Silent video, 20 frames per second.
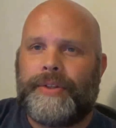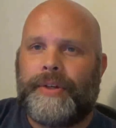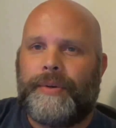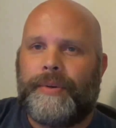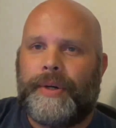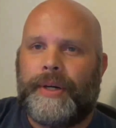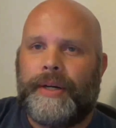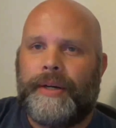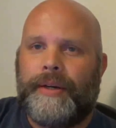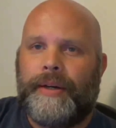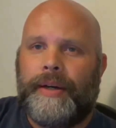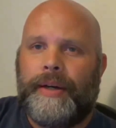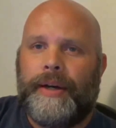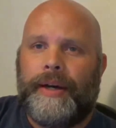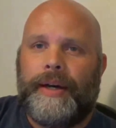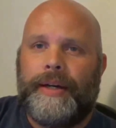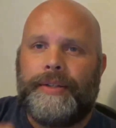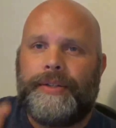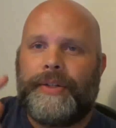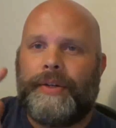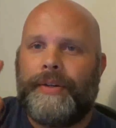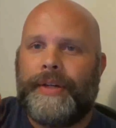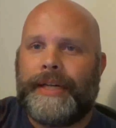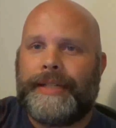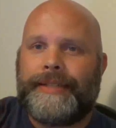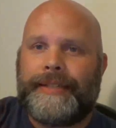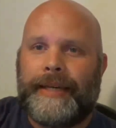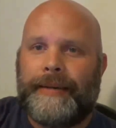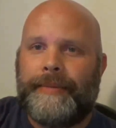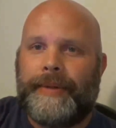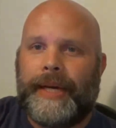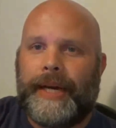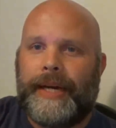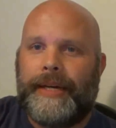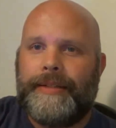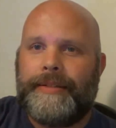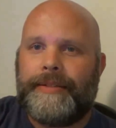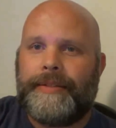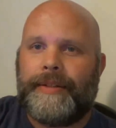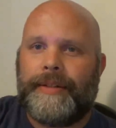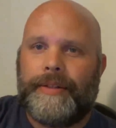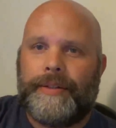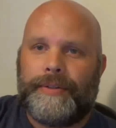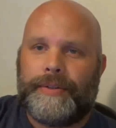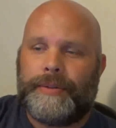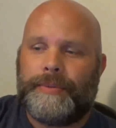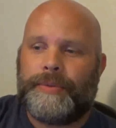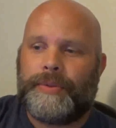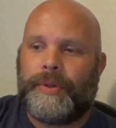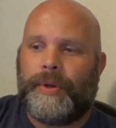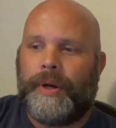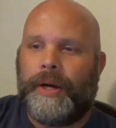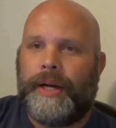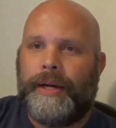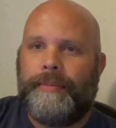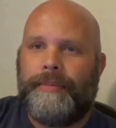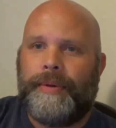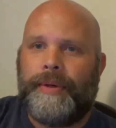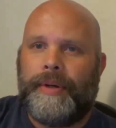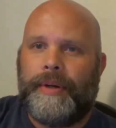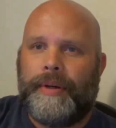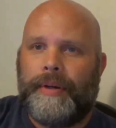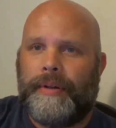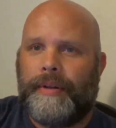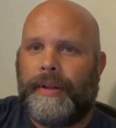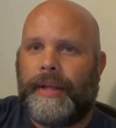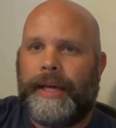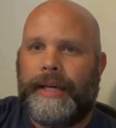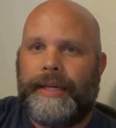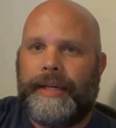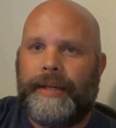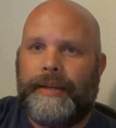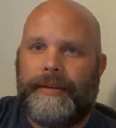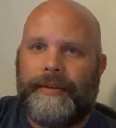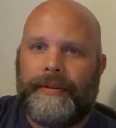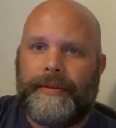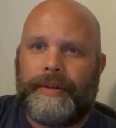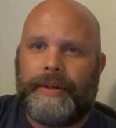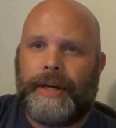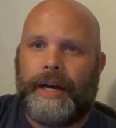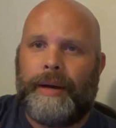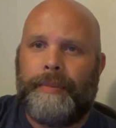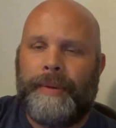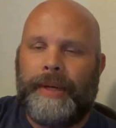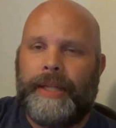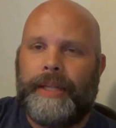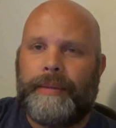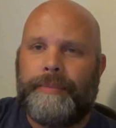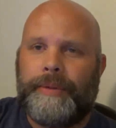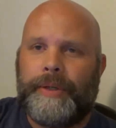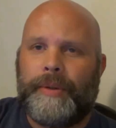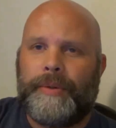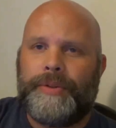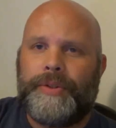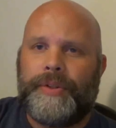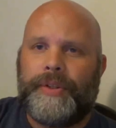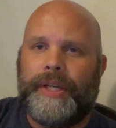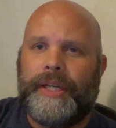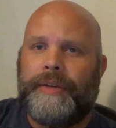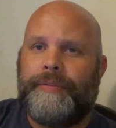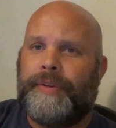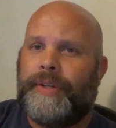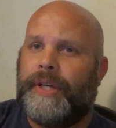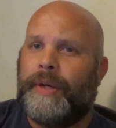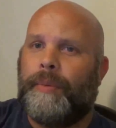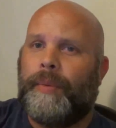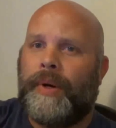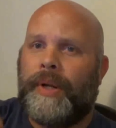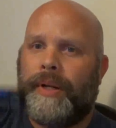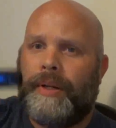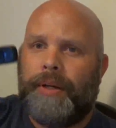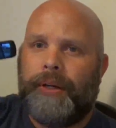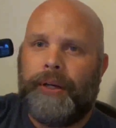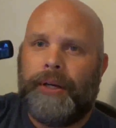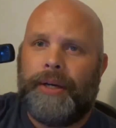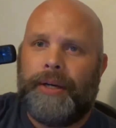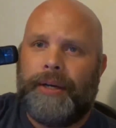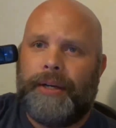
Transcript: So until next time, guys, subscribe, like it, comment, let me know what you think if you get one.